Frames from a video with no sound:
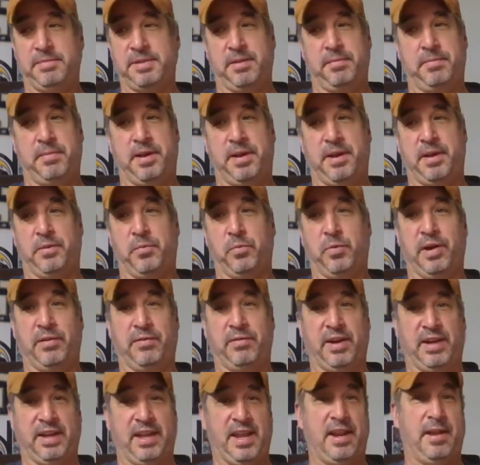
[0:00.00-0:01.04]
I buy wherever
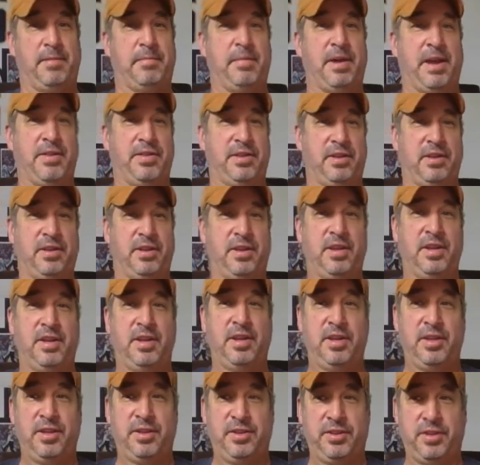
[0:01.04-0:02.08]
I can. I buy the
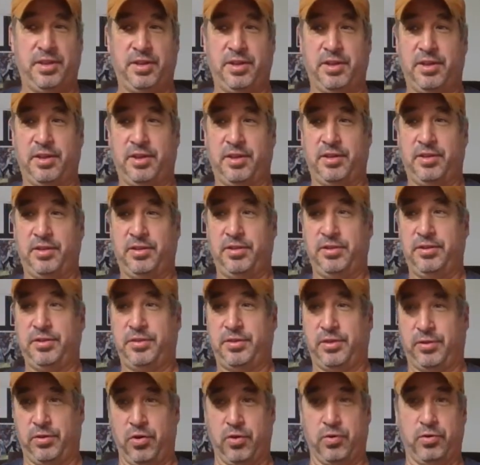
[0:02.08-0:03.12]

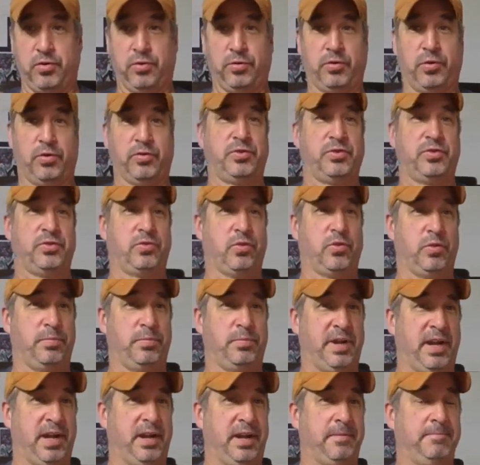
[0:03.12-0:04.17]
local grocery store
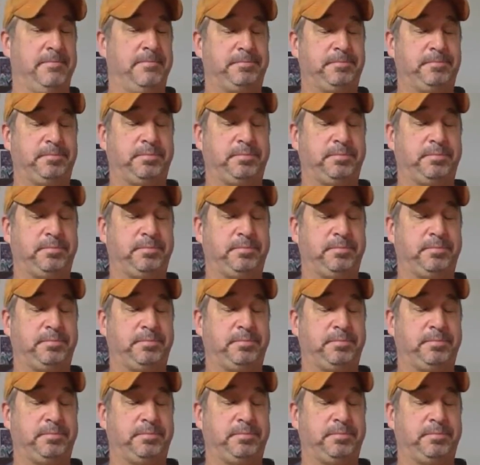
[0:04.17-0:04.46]
brand.